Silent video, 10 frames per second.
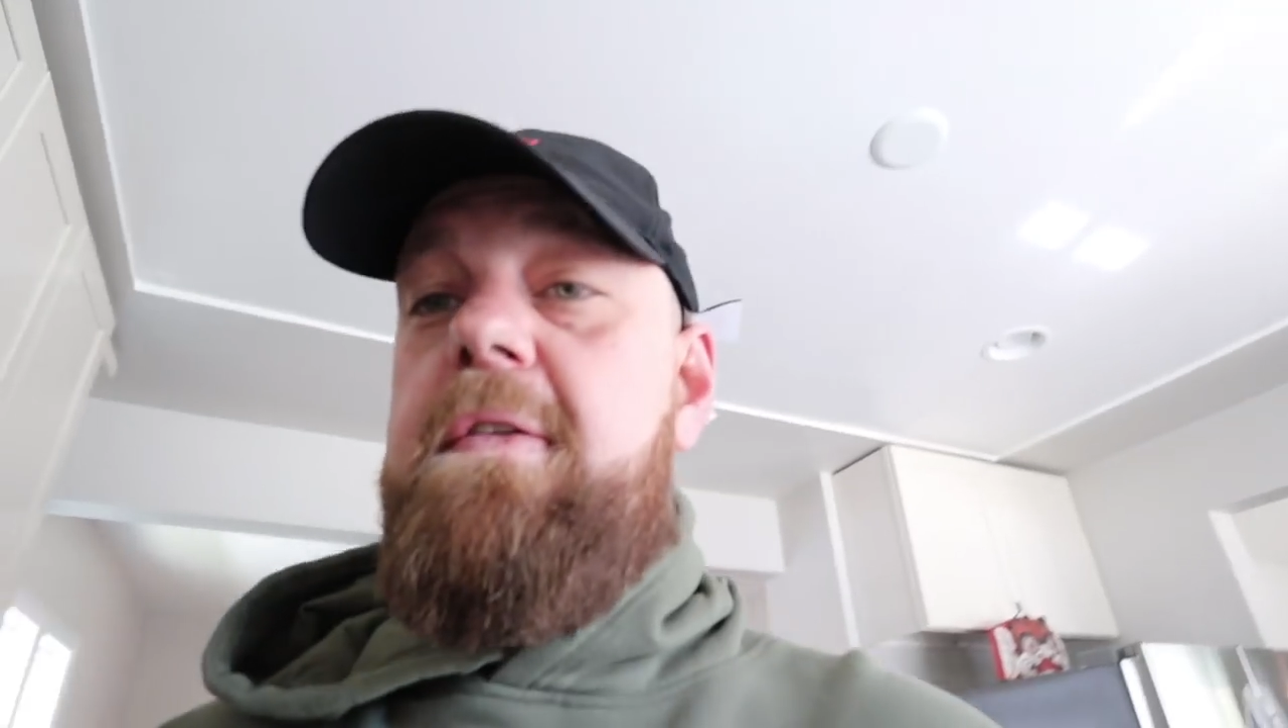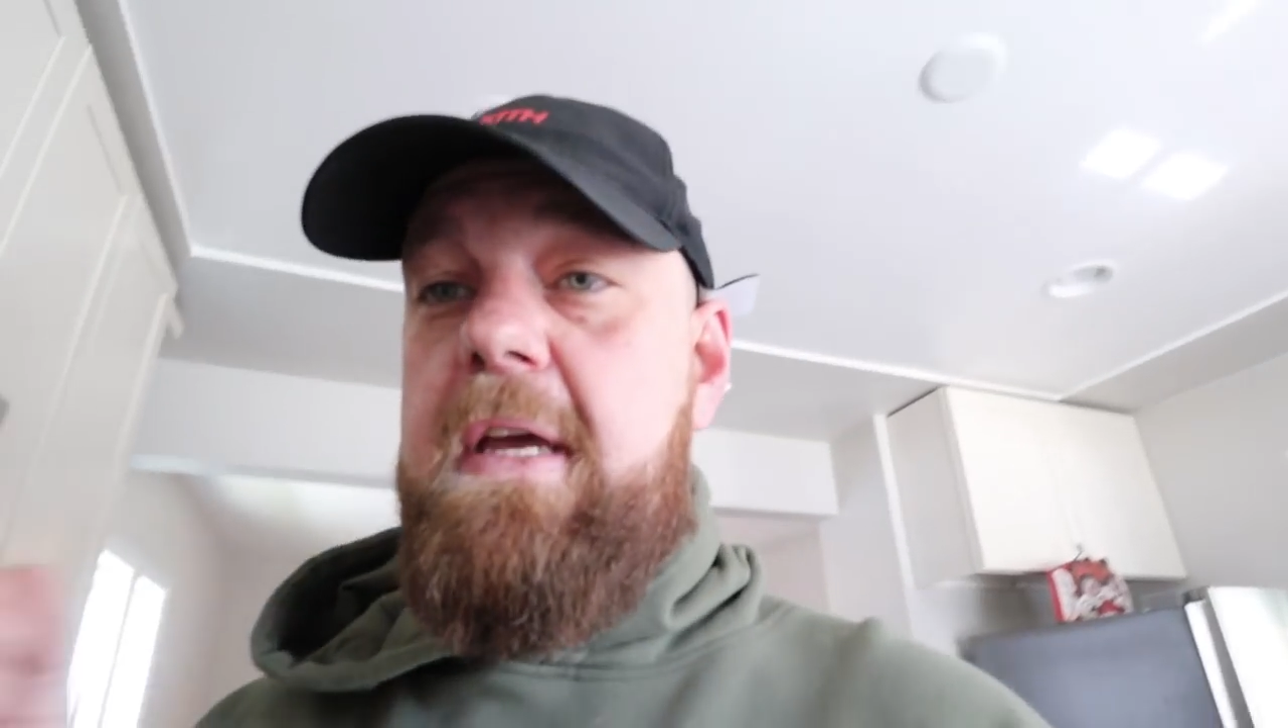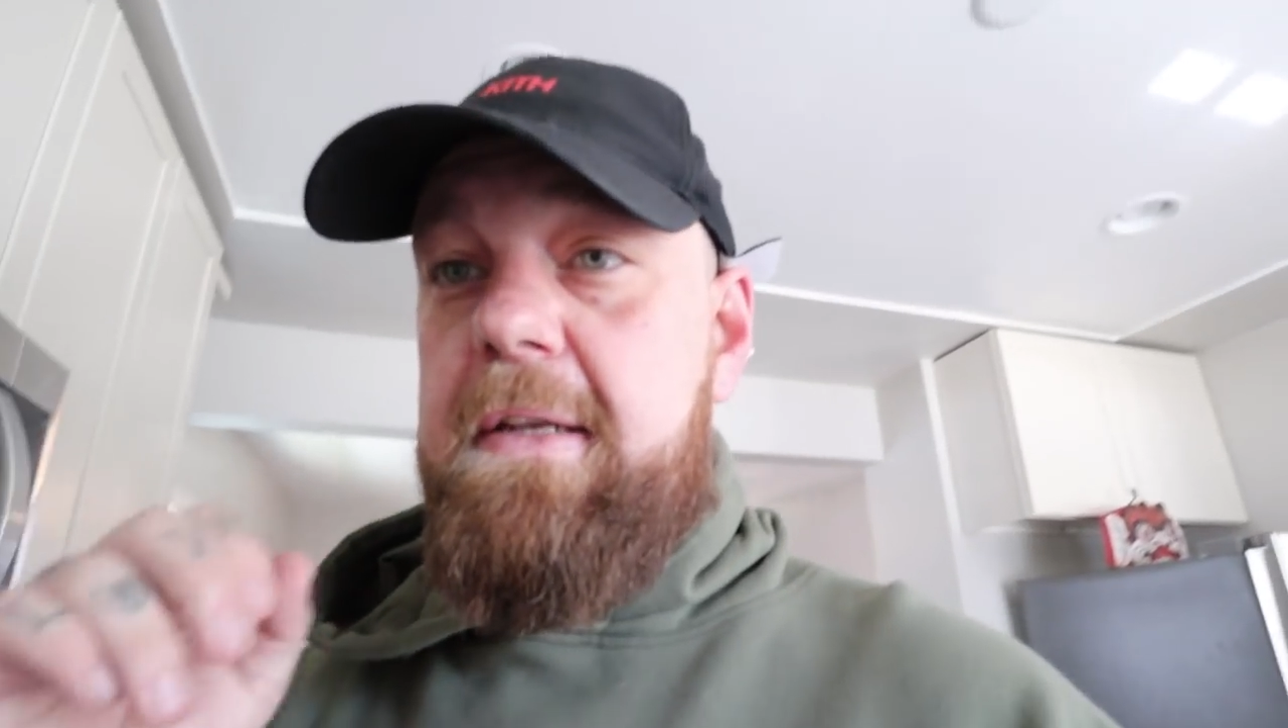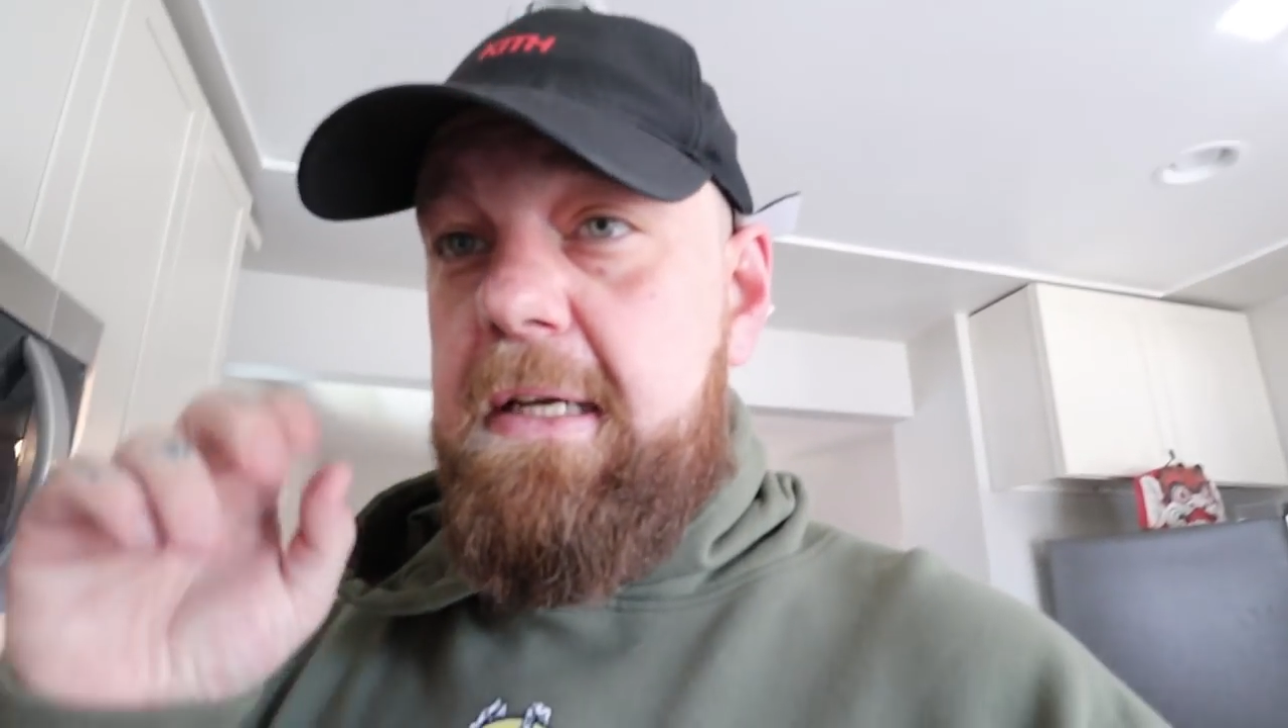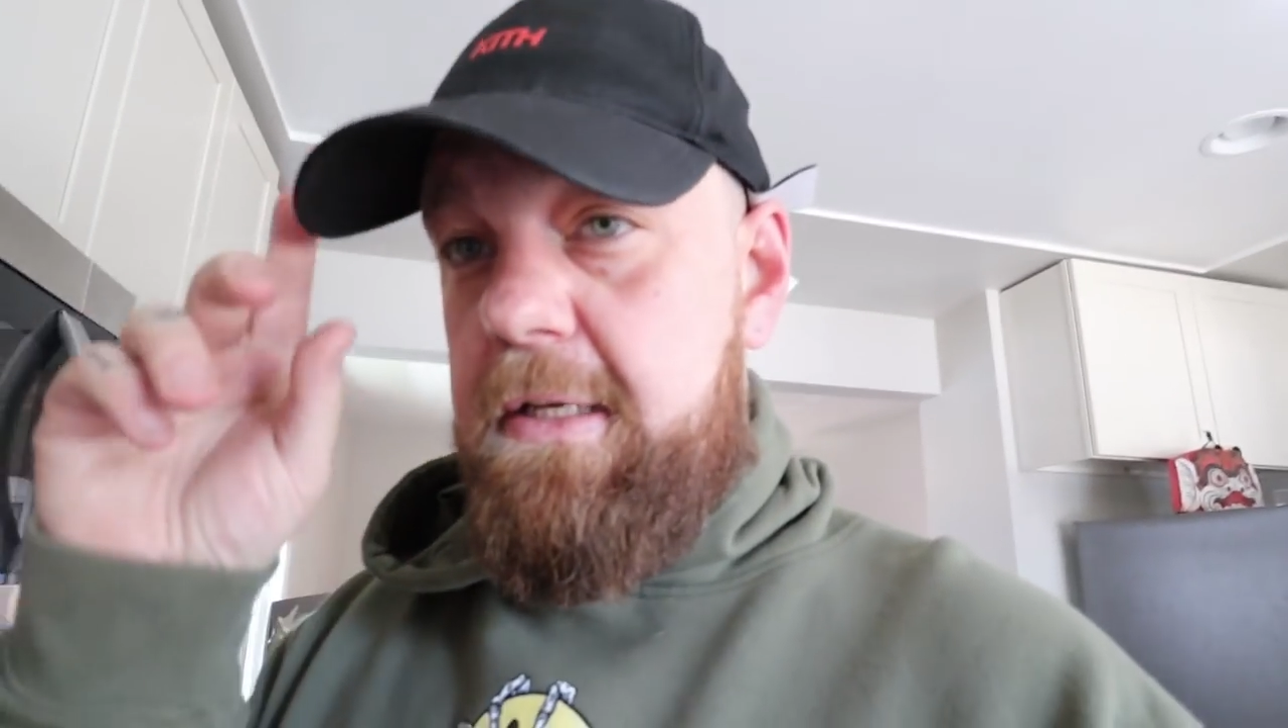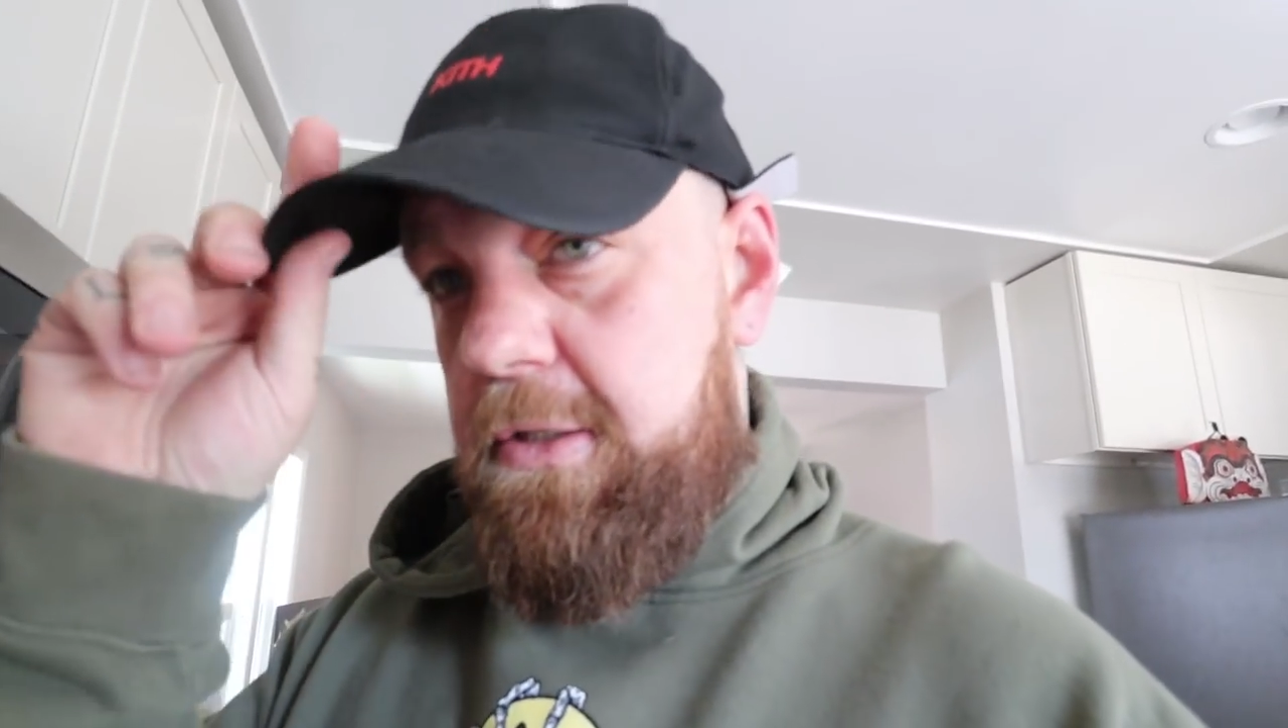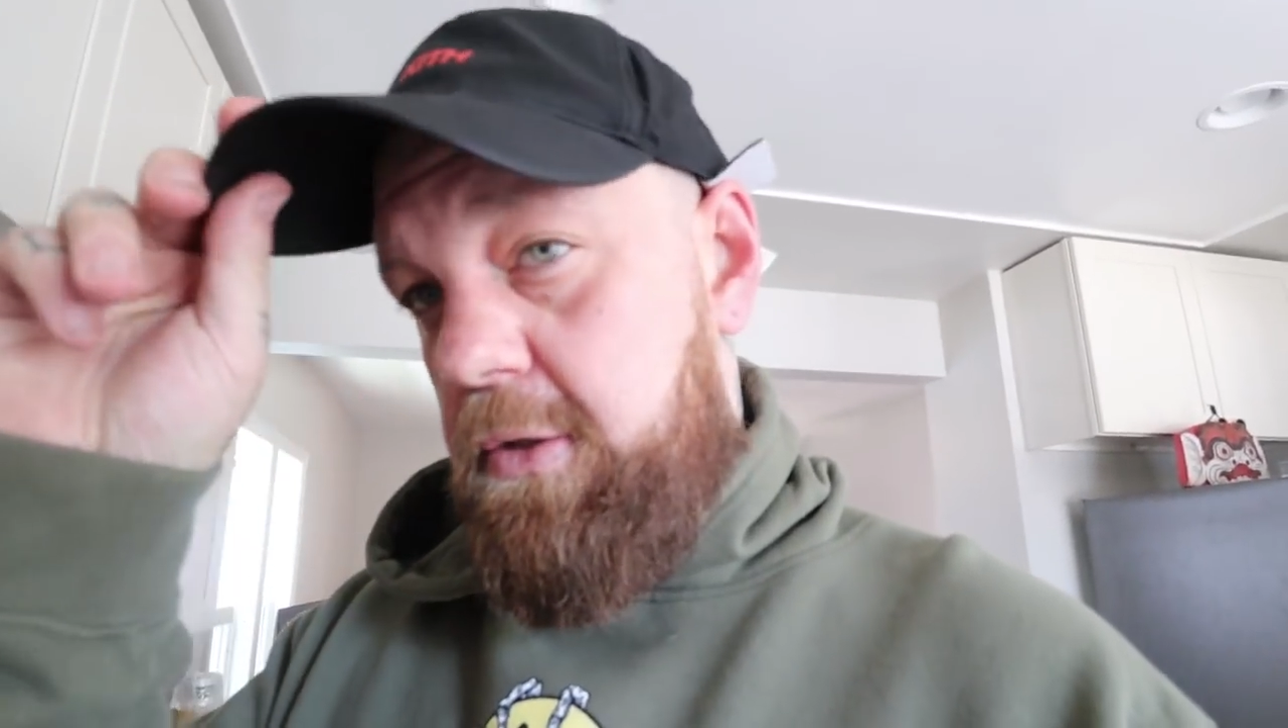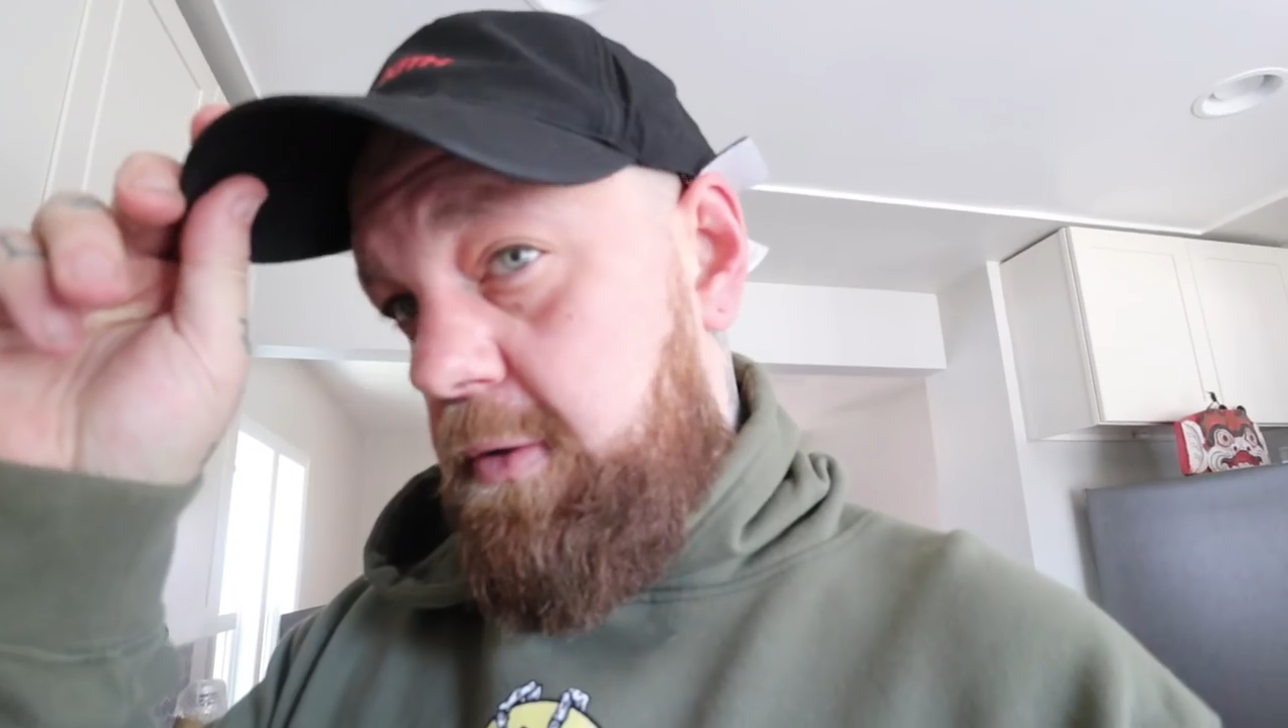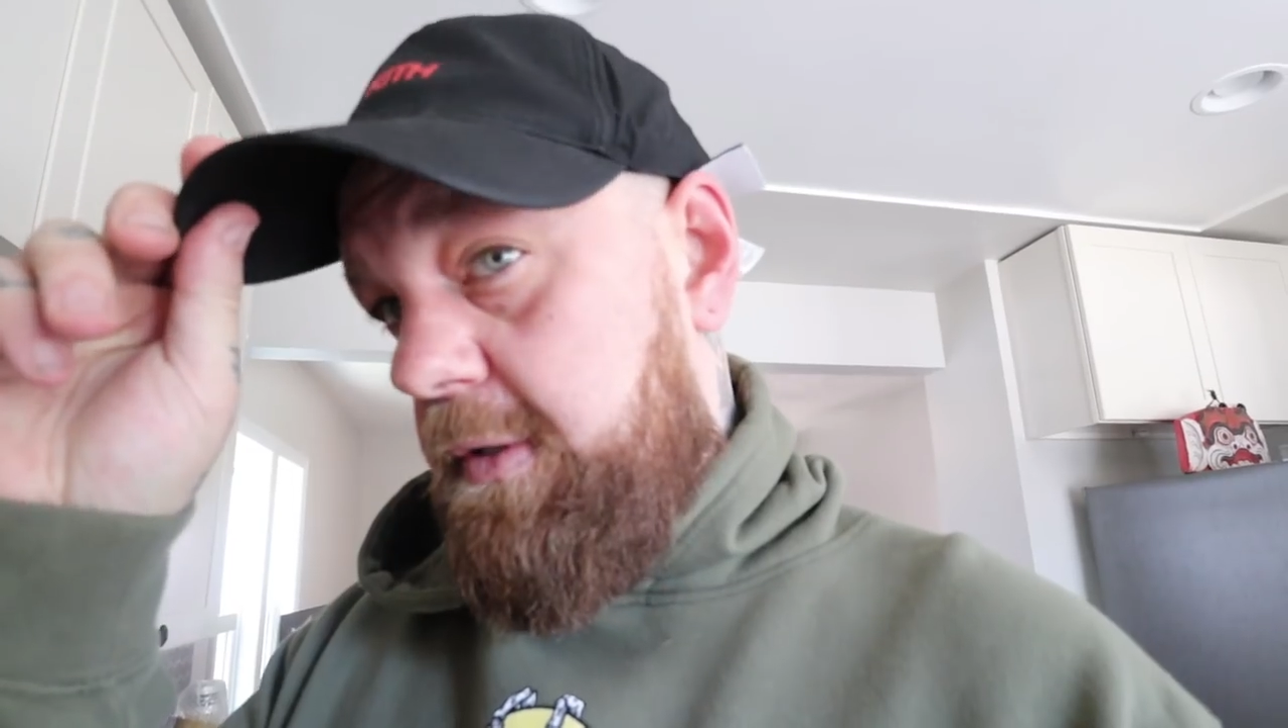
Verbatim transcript: is now day two.